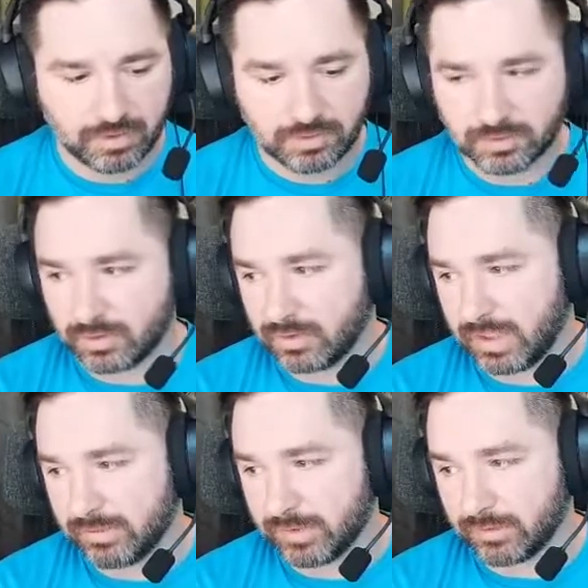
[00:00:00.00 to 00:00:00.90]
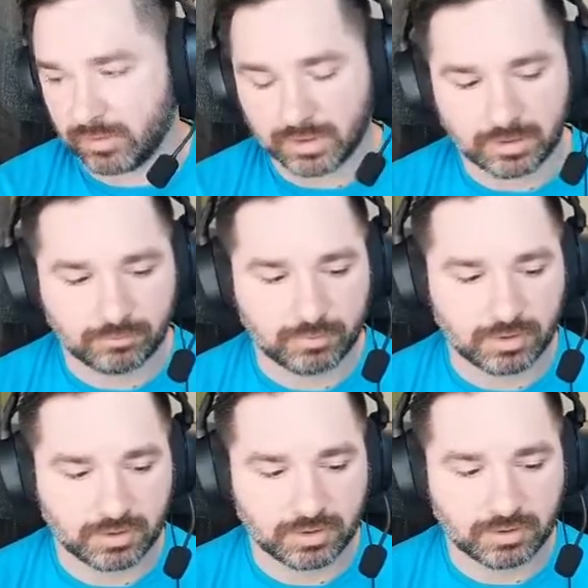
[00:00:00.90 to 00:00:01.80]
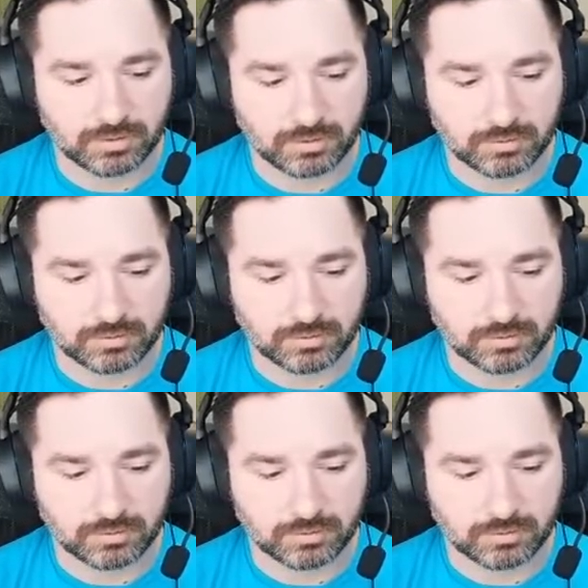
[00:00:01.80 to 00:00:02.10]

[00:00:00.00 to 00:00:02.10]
So I might want to pull in